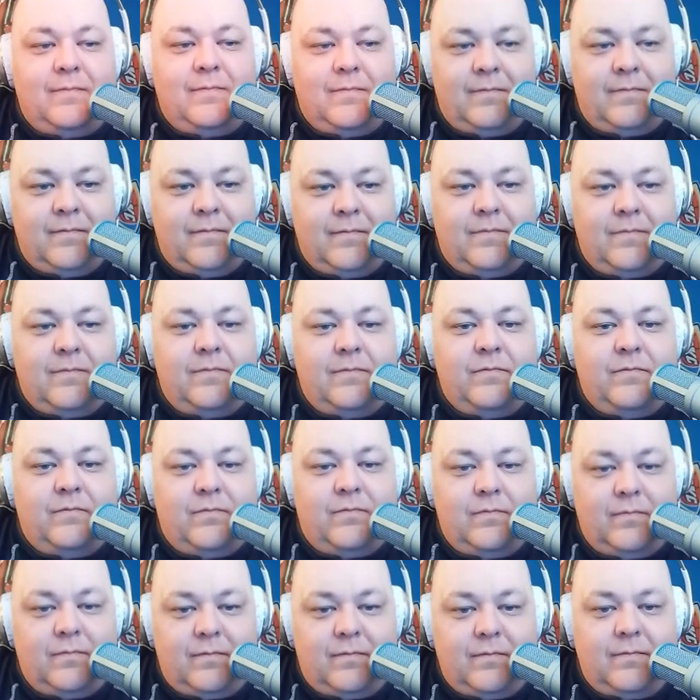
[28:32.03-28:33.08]

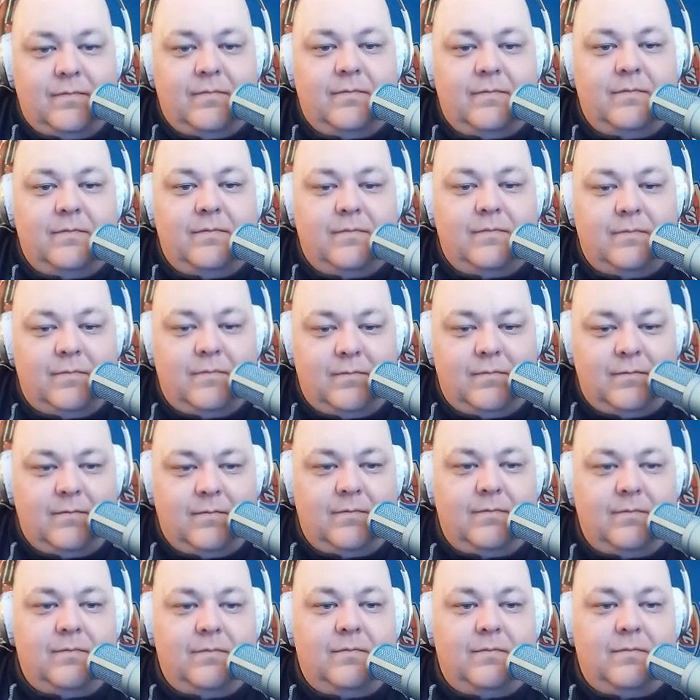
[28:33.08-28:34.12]

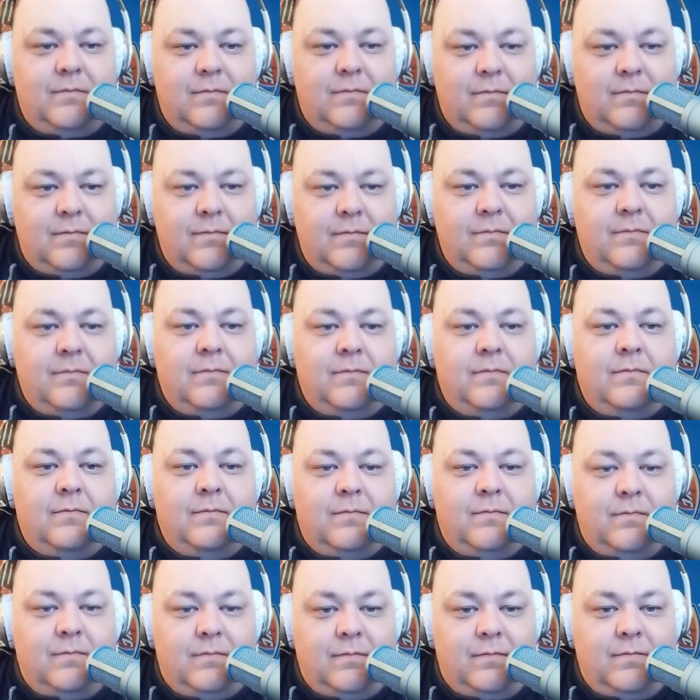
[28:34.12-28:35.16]

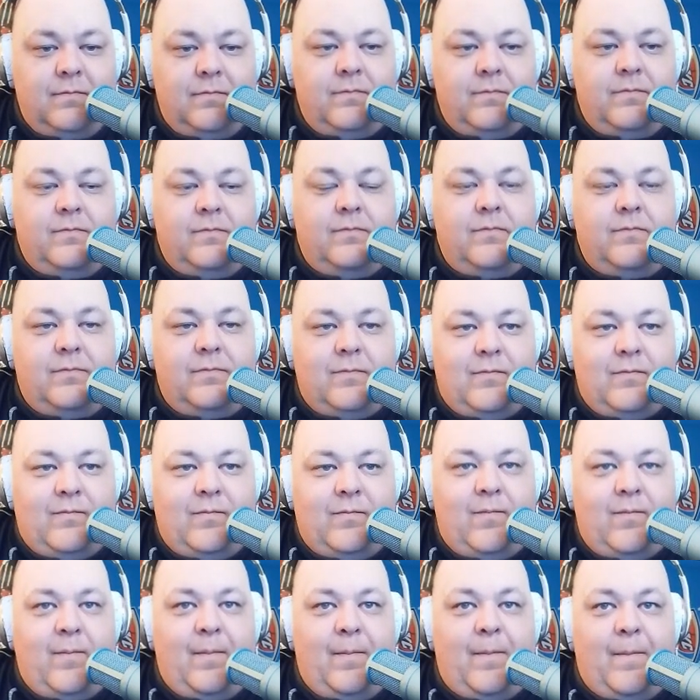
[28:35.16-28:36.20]

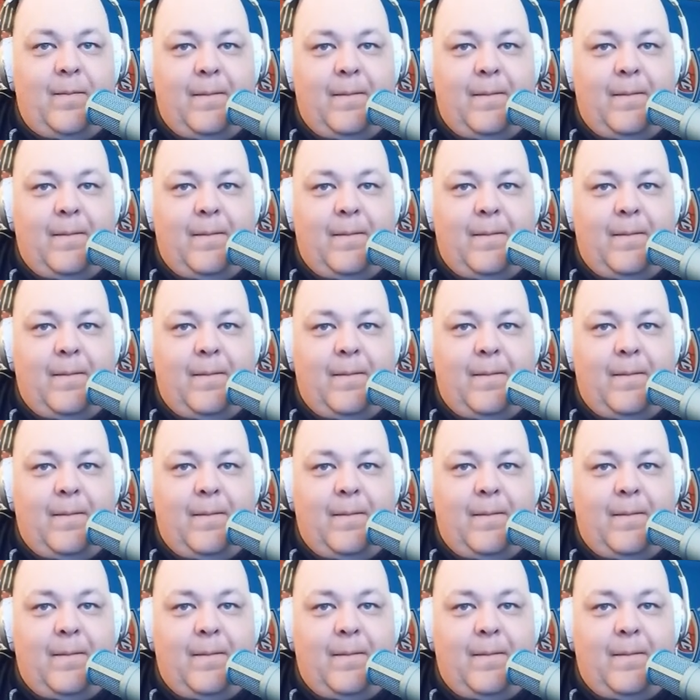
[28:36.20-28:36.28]
[no speech]